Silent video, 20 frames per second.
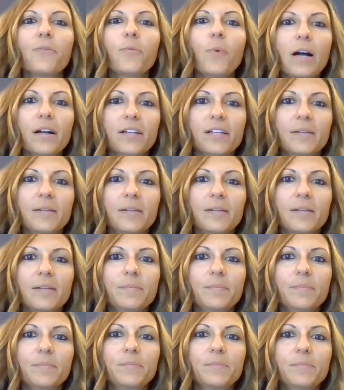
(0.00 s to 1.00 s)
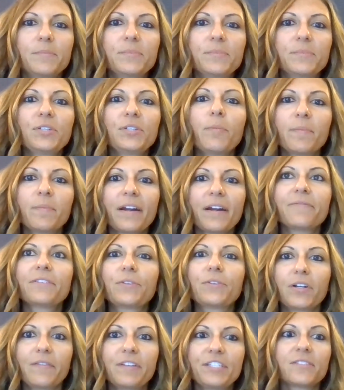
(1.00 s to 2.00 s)
and welcome to Bober Markey
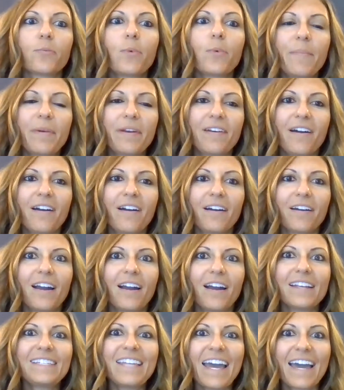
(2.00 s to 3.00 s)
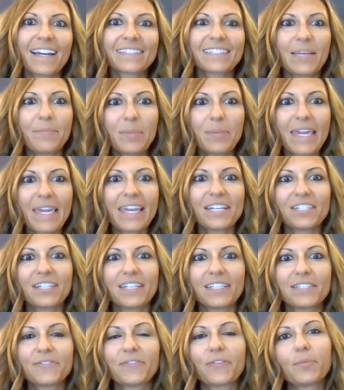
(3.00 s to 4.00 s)
Fedorovich's webinar on tax
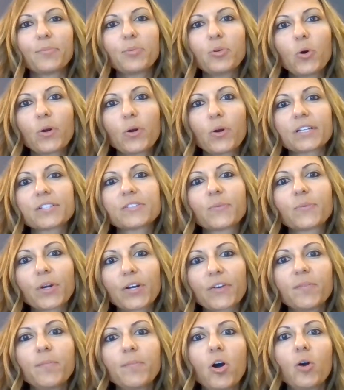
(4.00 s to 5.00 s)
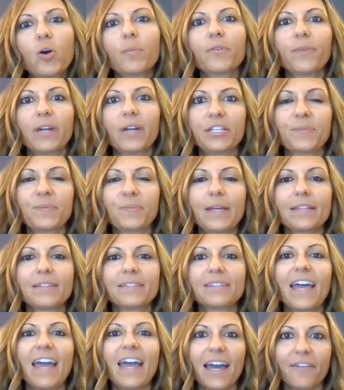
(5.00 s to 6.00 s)
implications for employers' work from home
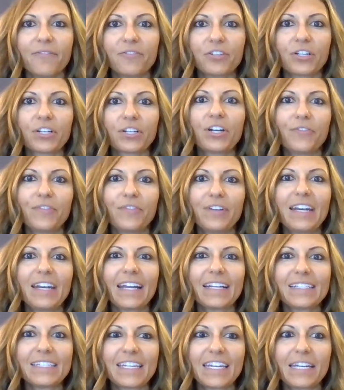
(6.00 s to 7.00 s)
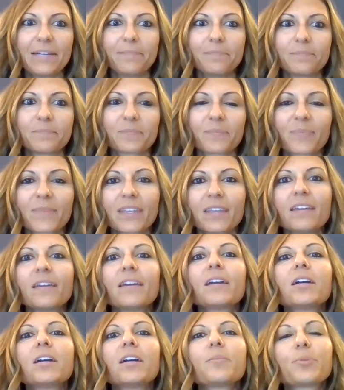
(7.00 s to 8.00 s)
arrangements after COVID-19.
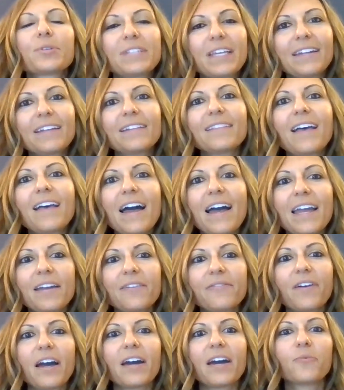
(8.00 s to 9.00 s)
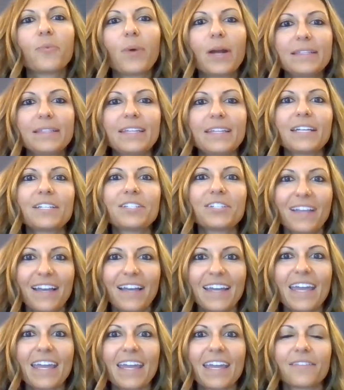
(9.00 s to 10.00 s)
Presented live on Wednesday,
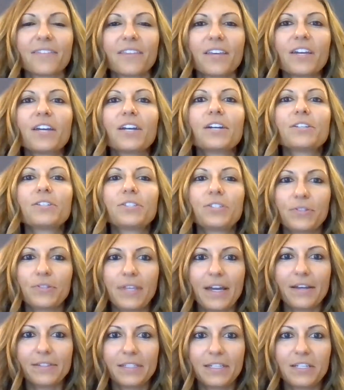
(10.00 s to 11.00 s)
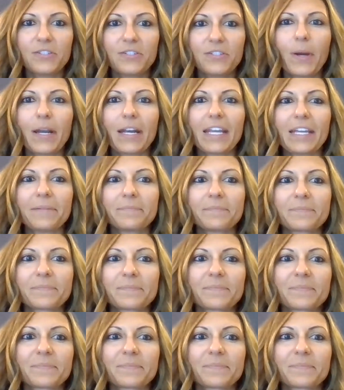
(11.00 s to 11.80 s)
July 8th, 2020.